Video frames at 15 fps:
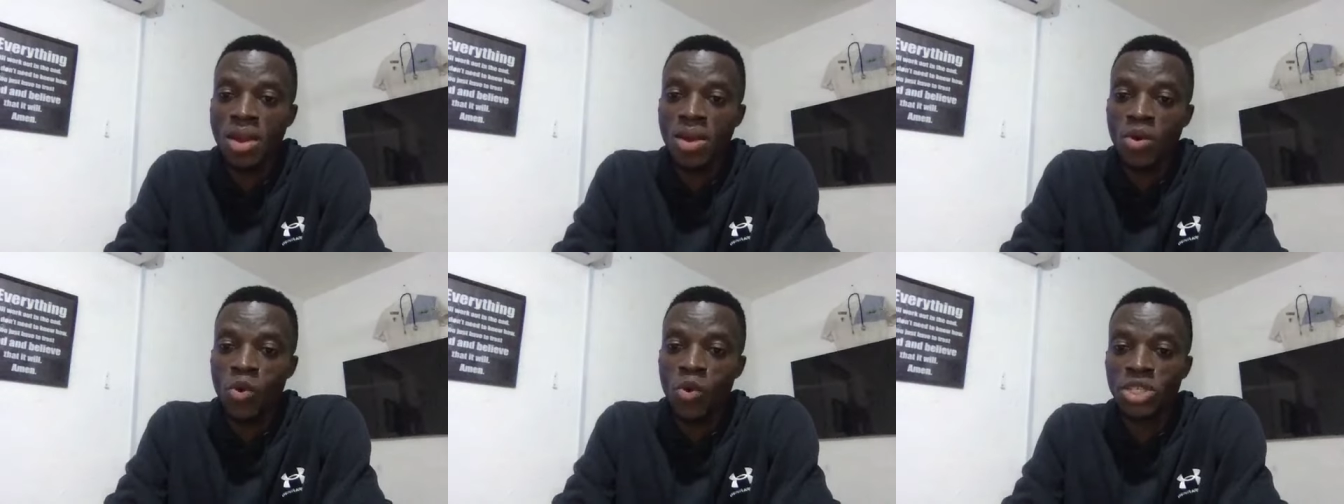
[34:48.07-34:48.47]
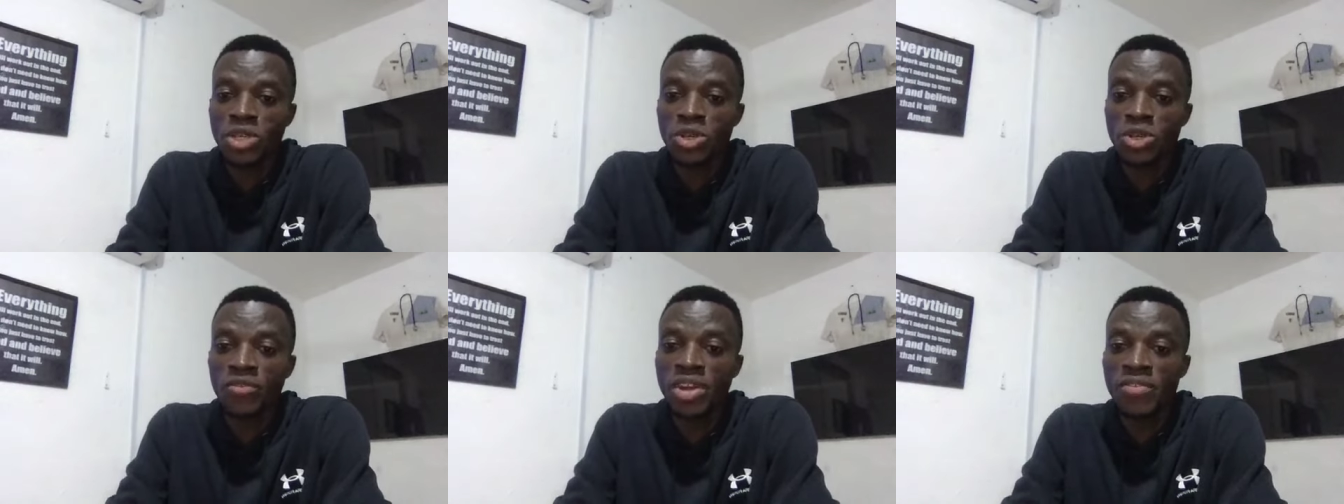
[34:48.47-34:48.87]
what say
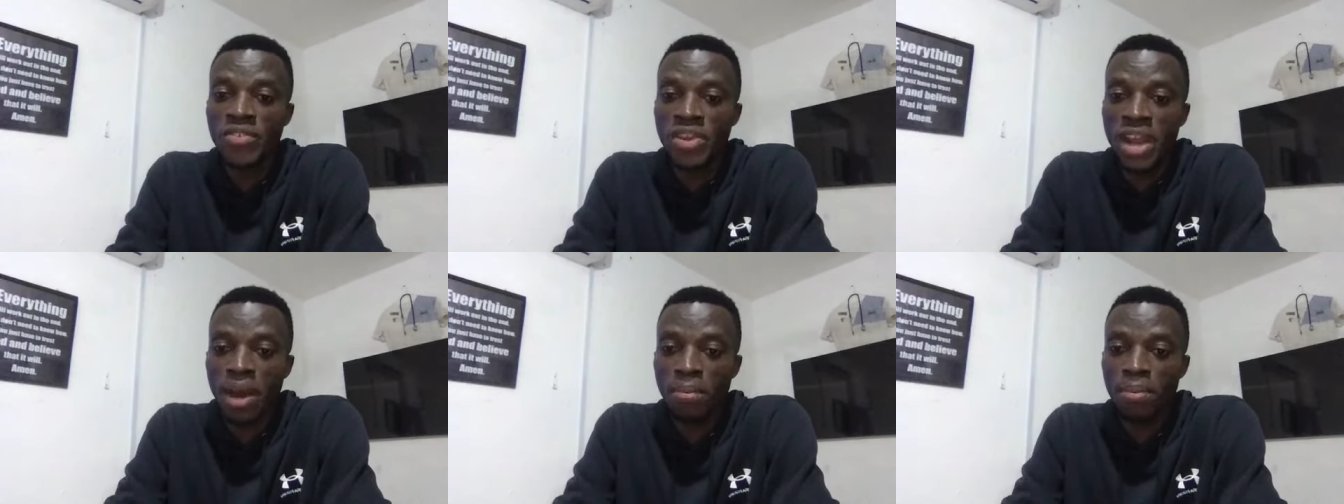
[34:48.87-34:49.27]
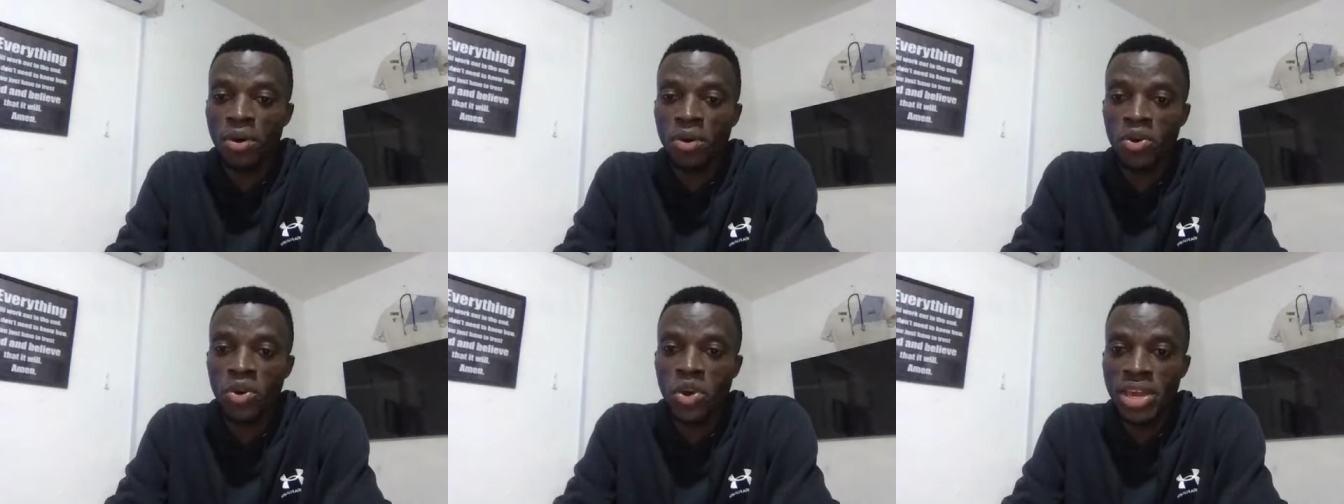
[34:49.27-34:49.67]
you've given up
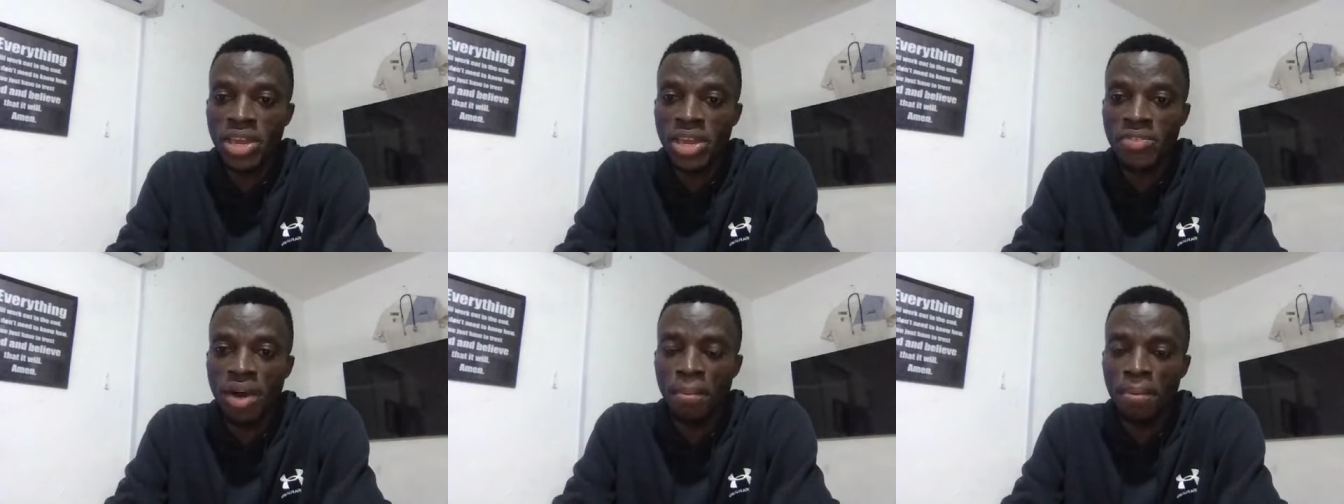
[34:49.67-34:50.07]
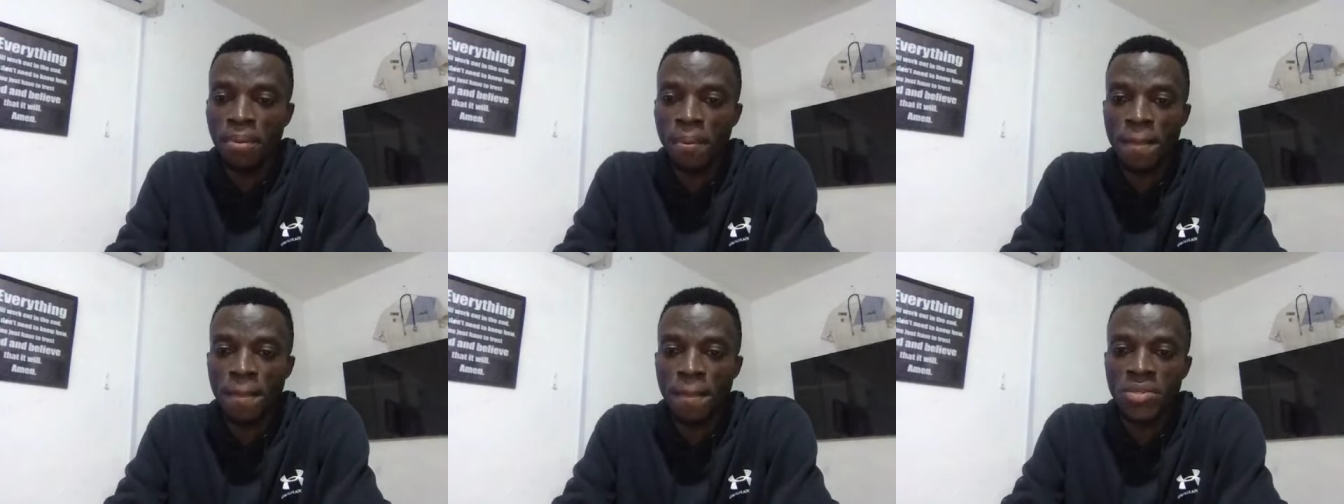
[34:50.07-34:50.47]
oh don't give up
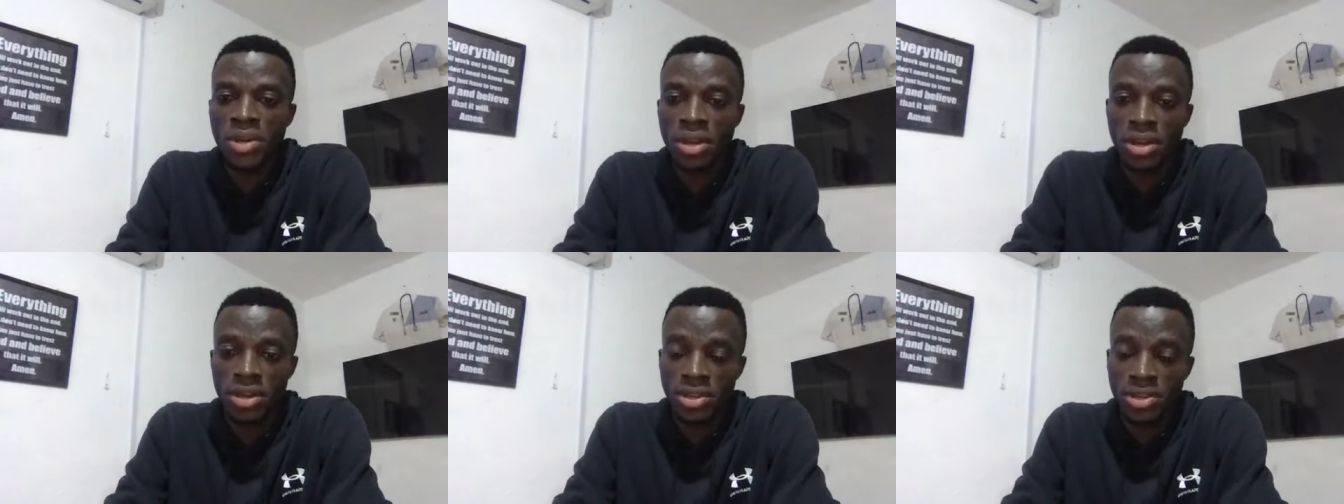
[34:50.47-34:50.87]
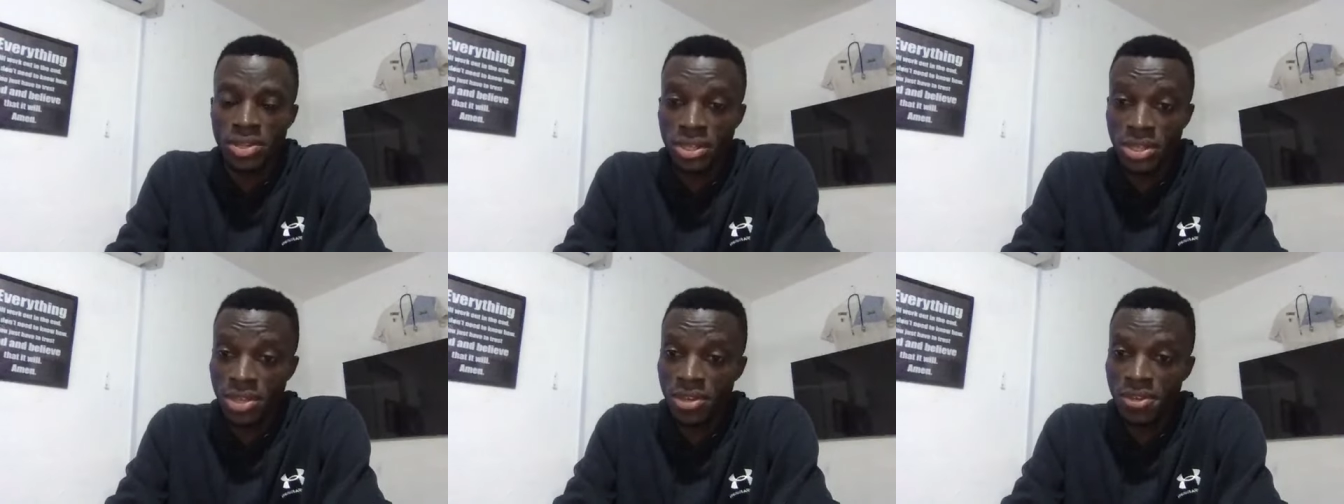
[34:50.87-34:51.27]
you
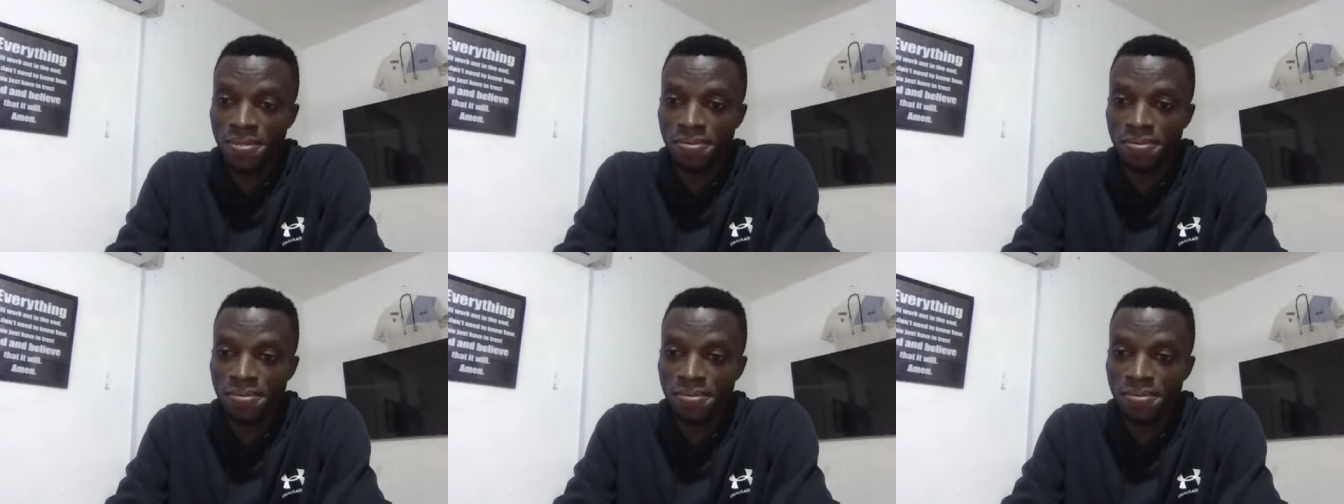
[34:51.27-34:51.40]
see